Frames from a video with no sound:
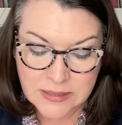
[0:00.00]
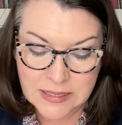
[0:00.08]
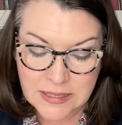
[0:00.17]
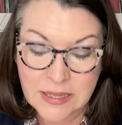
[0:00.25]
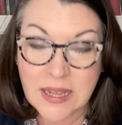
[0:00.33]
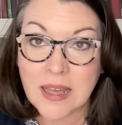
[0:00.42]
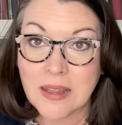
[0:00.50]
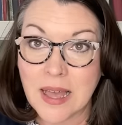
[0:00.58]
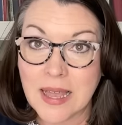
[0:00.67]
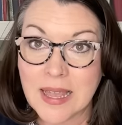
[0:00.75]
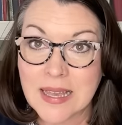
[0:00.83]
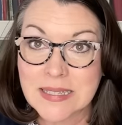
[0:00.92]
D E L
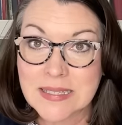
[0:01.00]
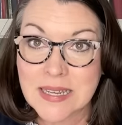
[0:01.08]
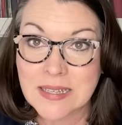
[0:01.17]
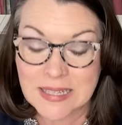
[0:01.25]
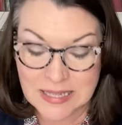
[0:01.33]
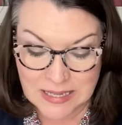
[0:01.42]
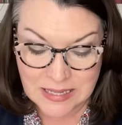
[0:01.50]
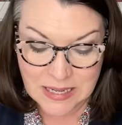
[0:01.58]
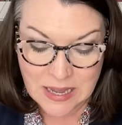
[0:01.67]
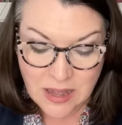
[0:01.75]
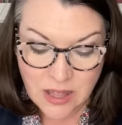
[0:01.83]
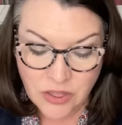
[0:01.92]
I S L E,
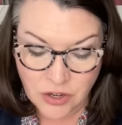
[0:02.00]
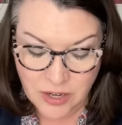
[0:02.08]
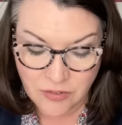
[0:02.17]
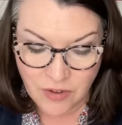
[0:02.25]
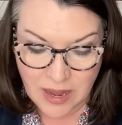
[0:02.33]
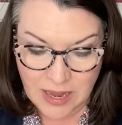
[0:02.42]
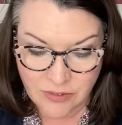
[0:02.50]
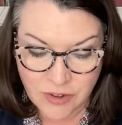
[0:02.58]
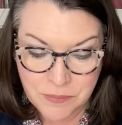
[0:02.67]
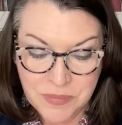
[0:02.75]
thirty-five.